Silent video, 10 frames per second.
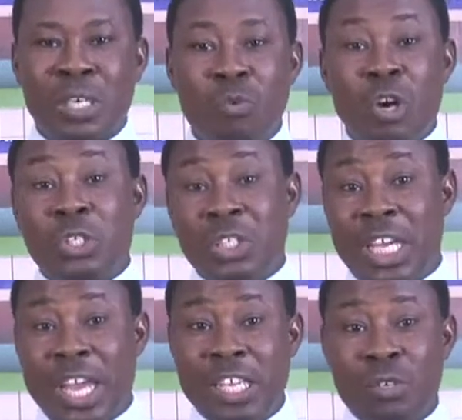We also
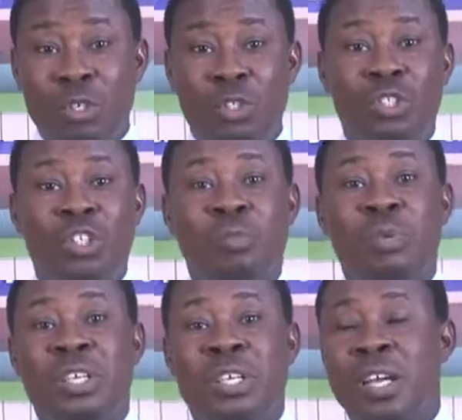say NGOs should not
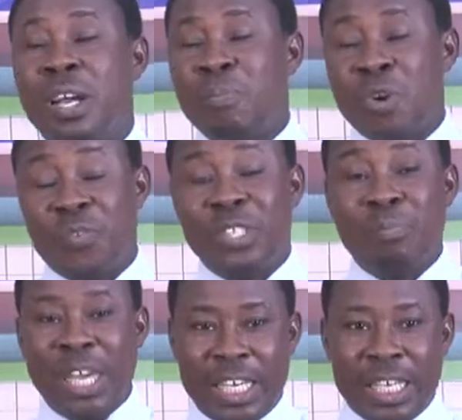be
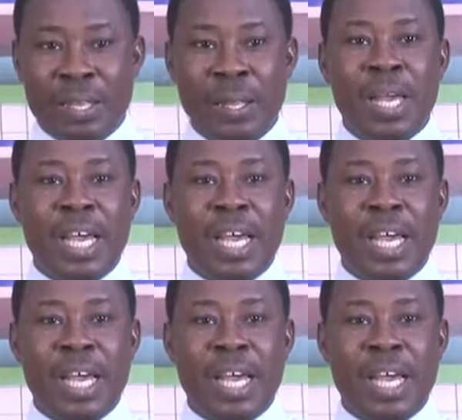profit-making.